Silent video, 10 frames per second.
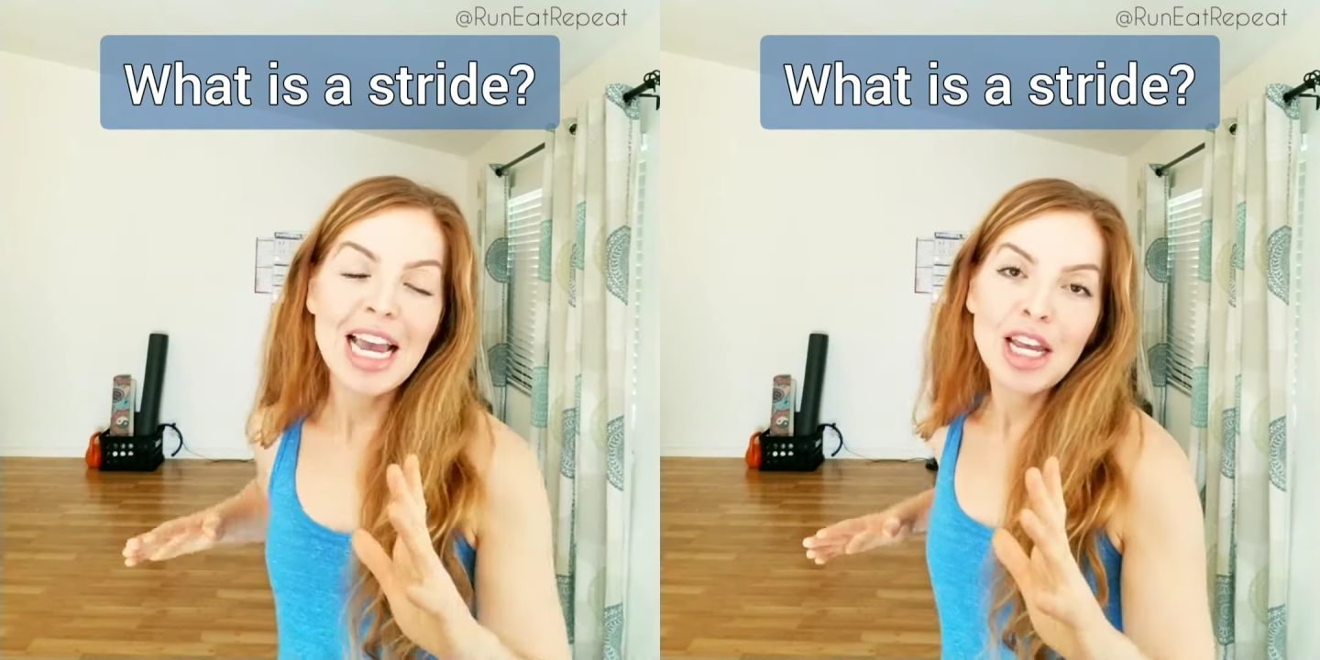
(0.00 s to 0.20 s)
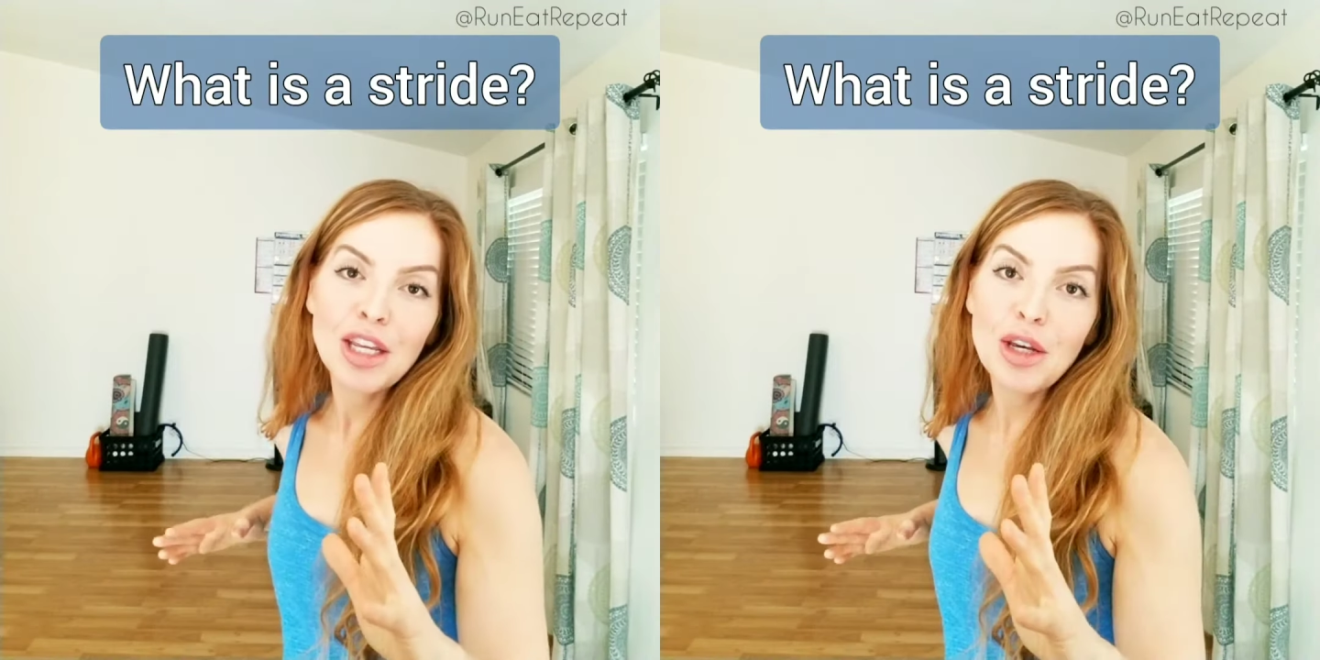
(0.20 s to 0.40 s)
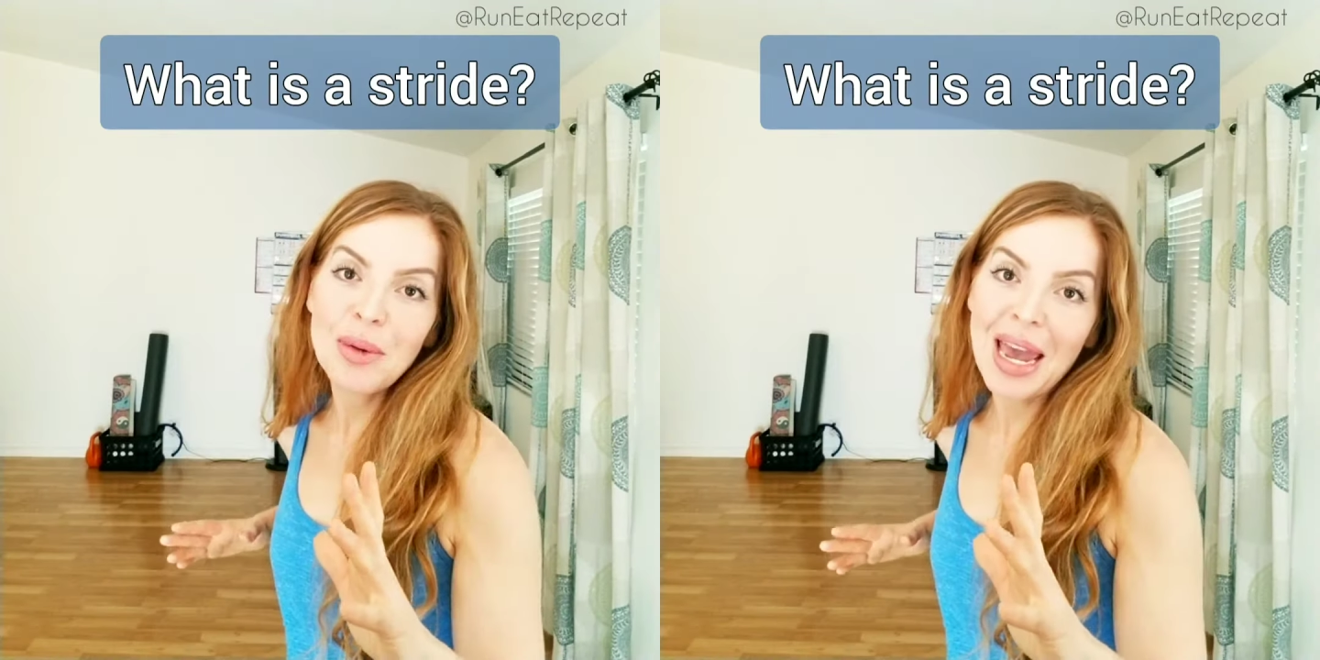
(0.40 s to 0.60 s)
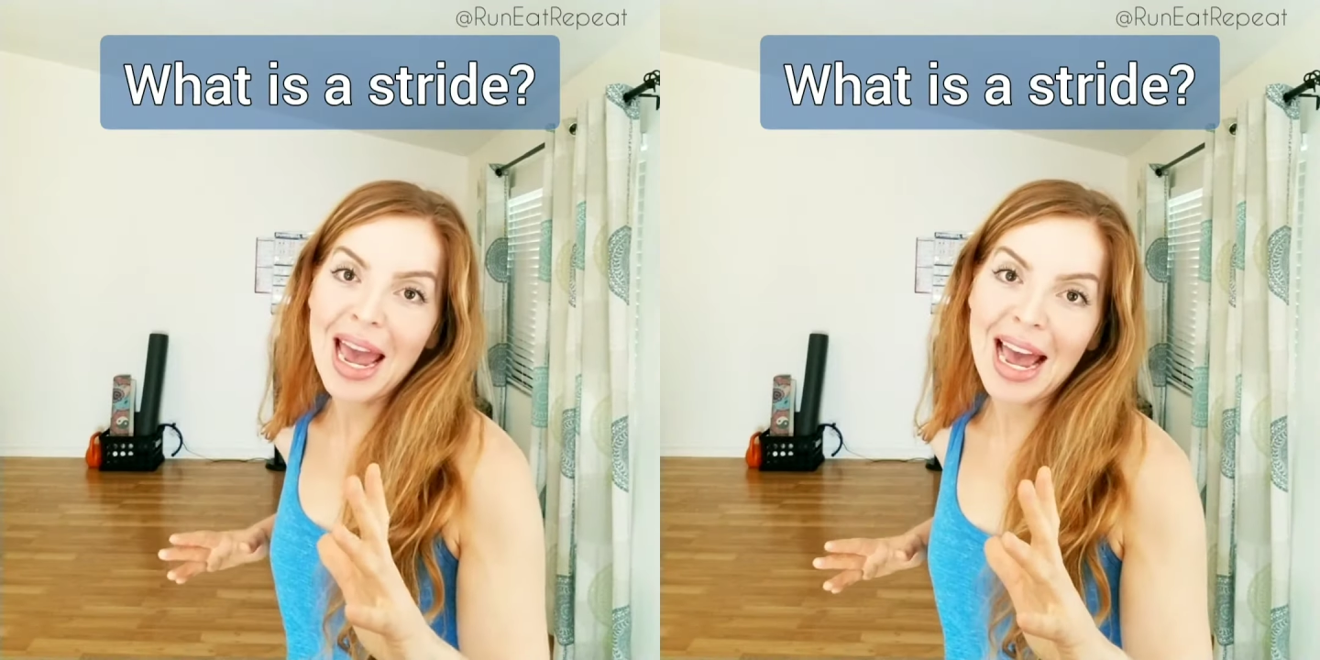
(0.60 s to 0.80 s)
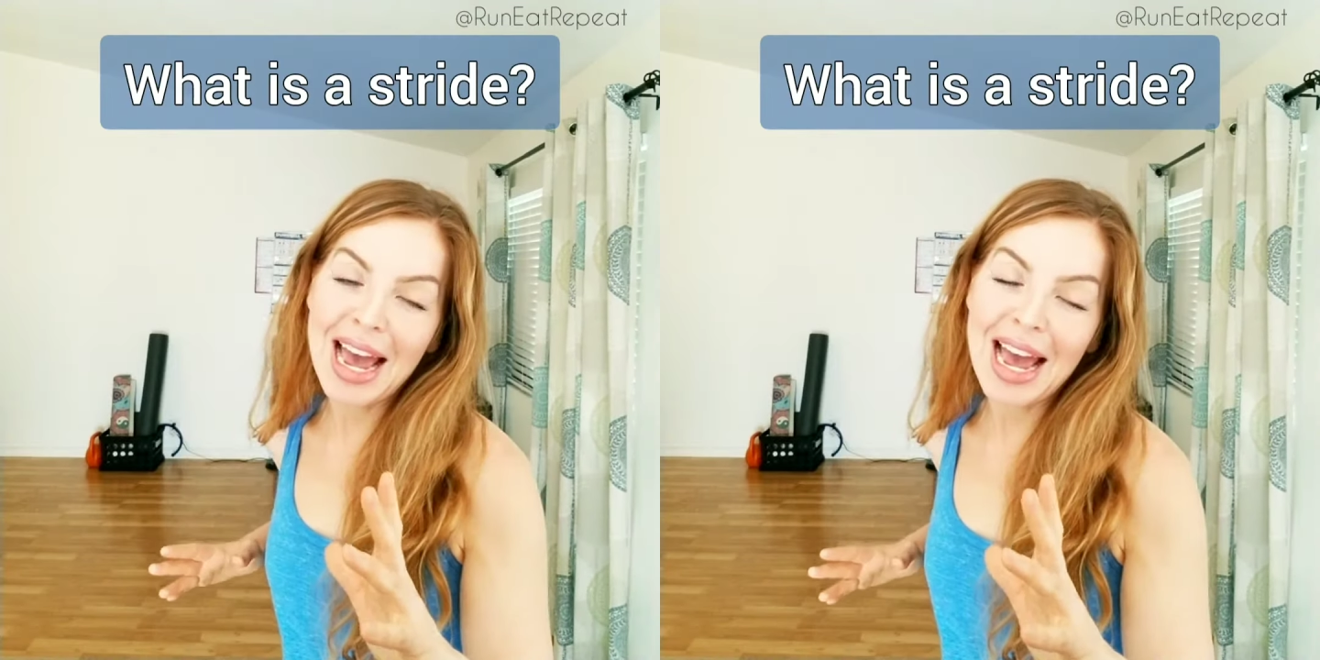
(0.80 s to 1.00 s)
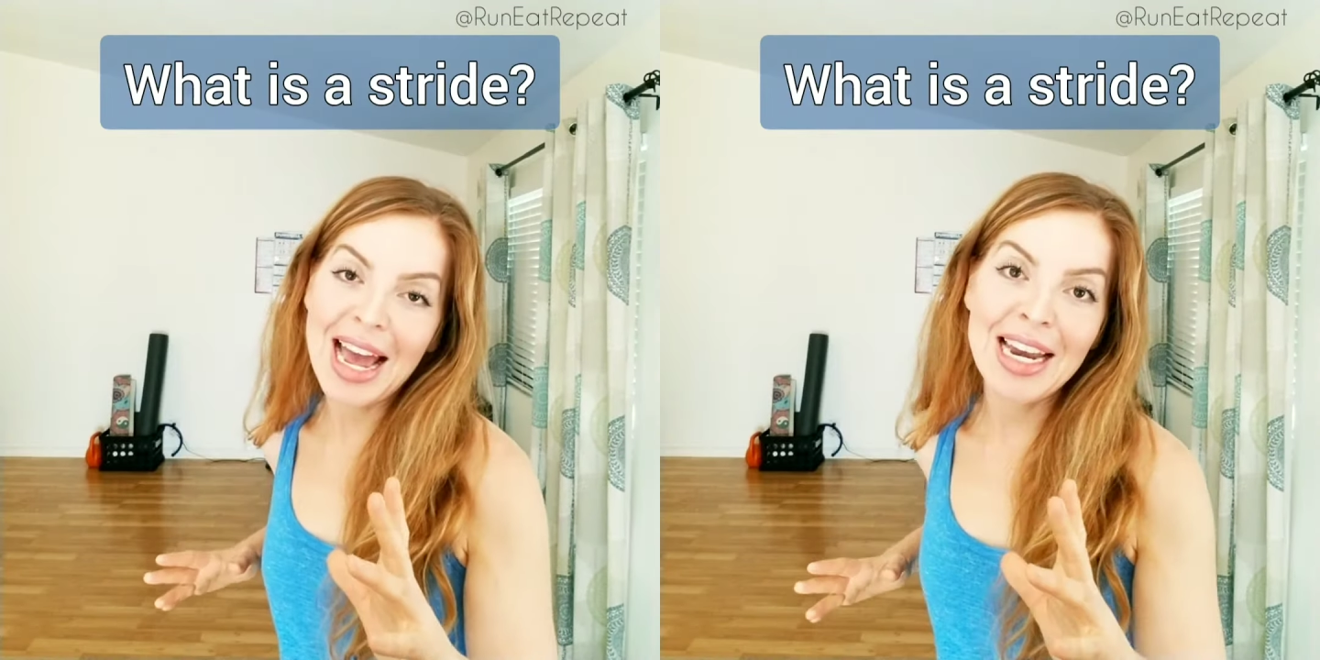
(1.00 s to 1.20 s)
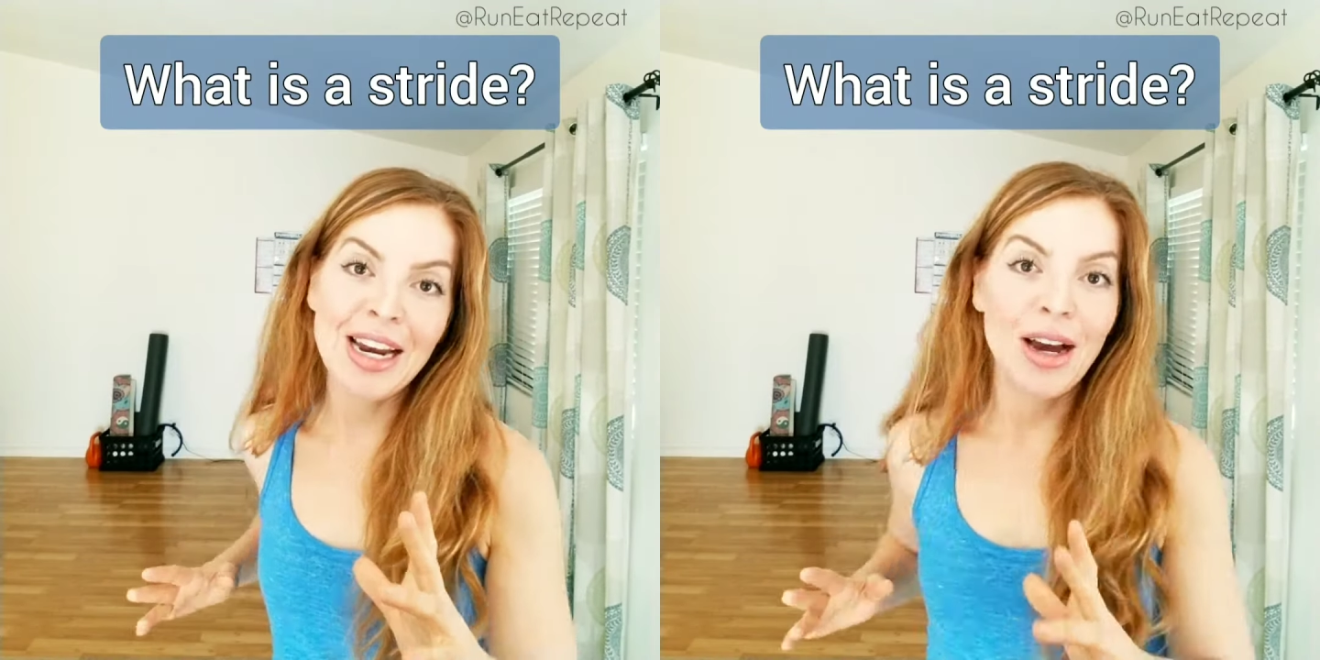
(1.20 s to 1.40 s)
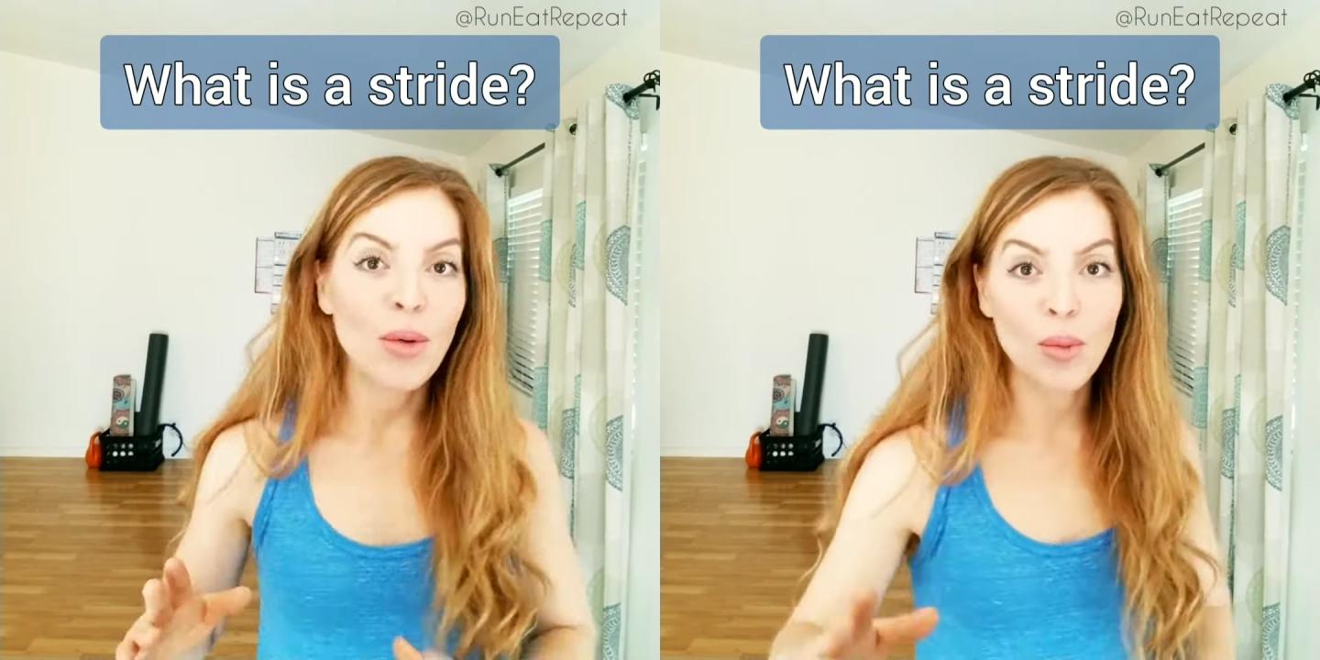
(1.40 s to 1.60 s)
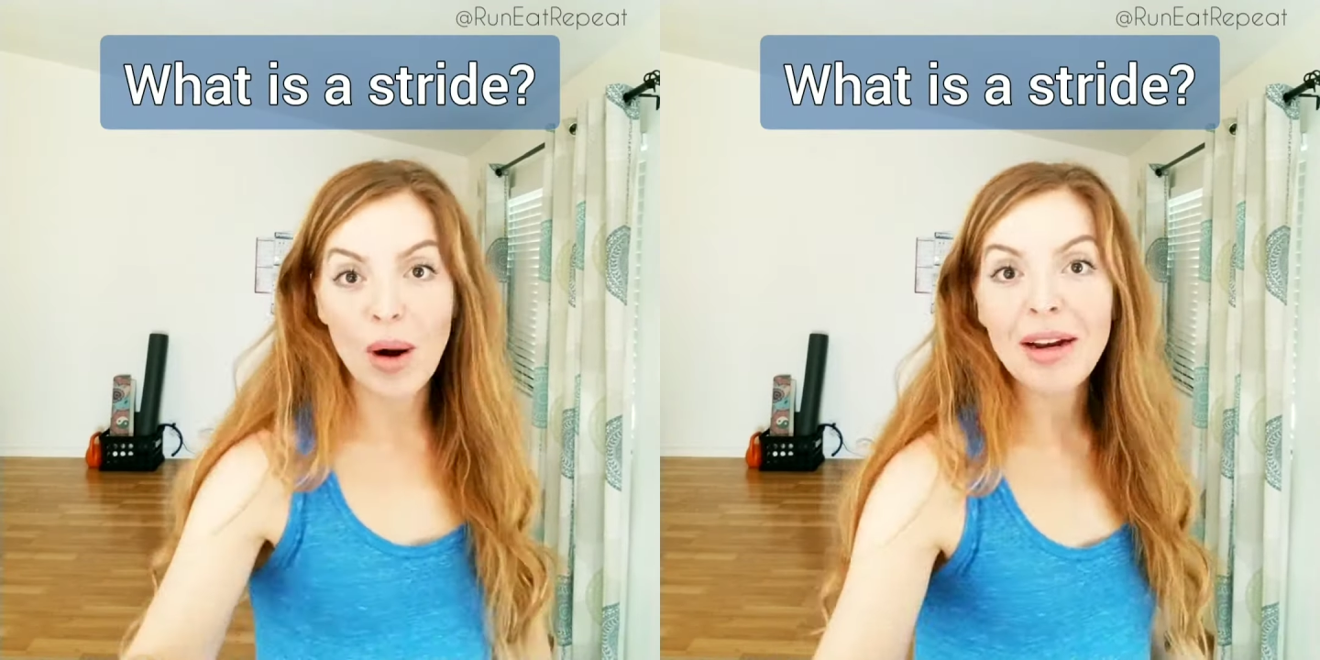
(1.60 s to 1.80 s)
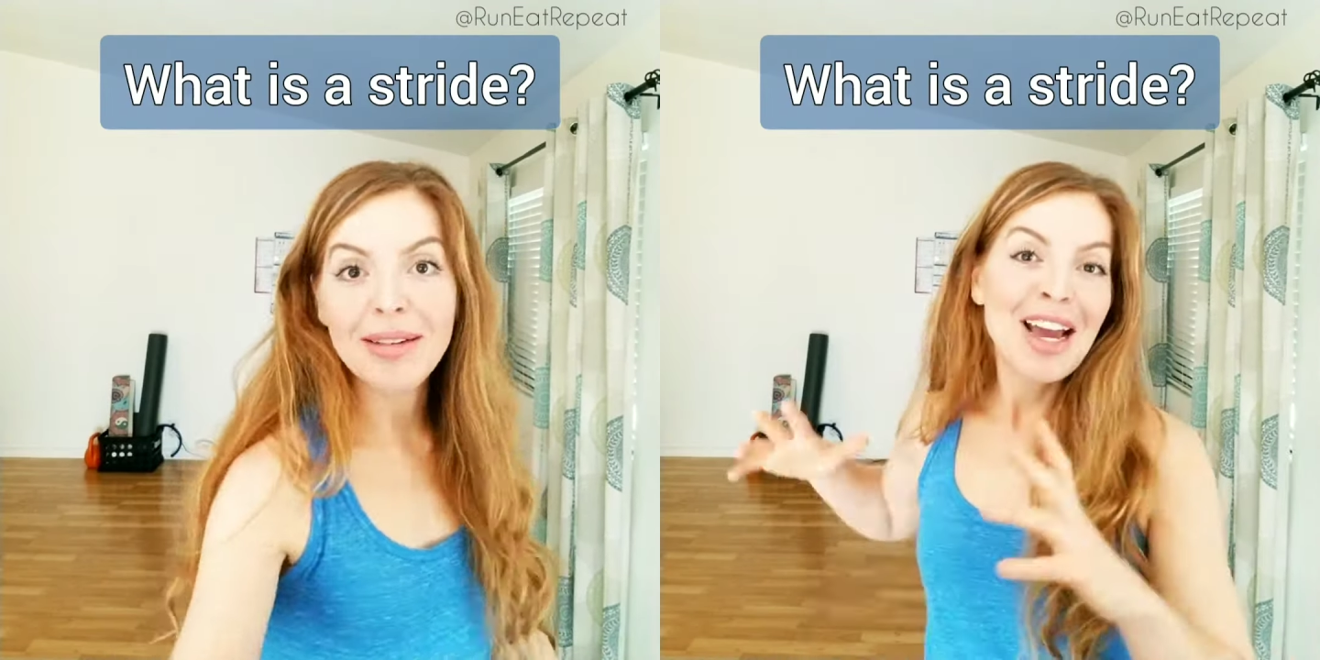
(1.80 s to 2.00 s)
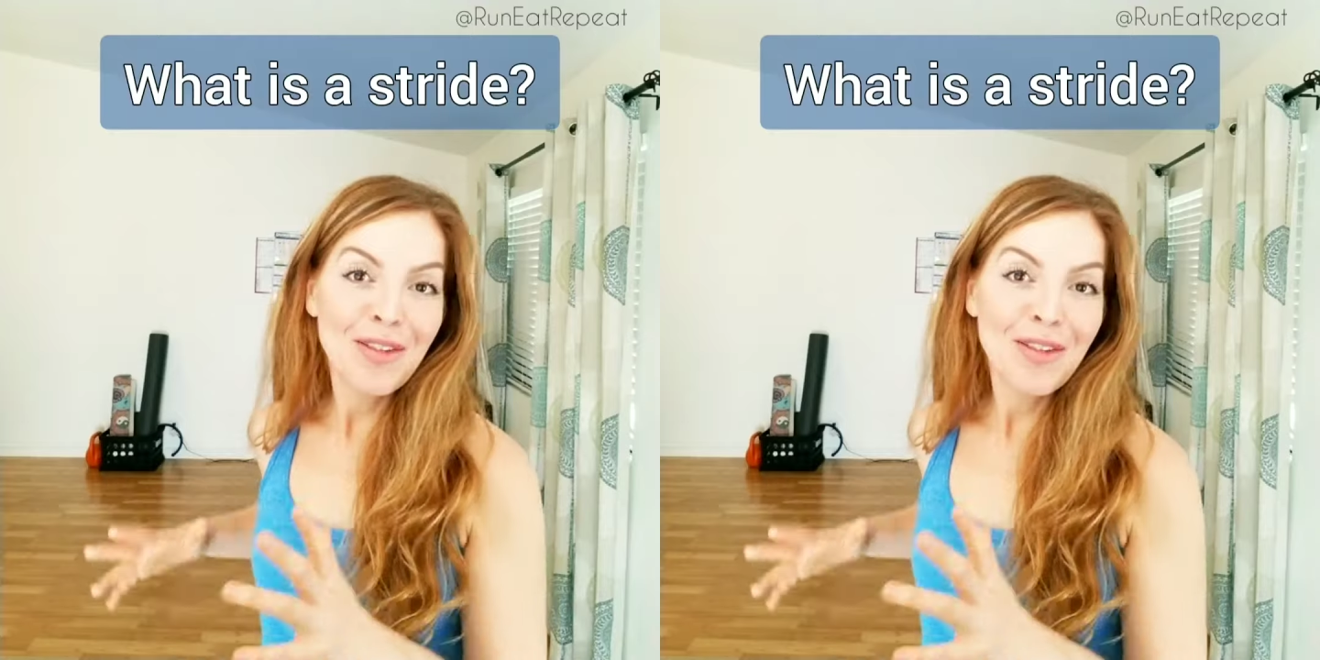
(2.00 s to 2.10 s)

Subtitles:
you can run.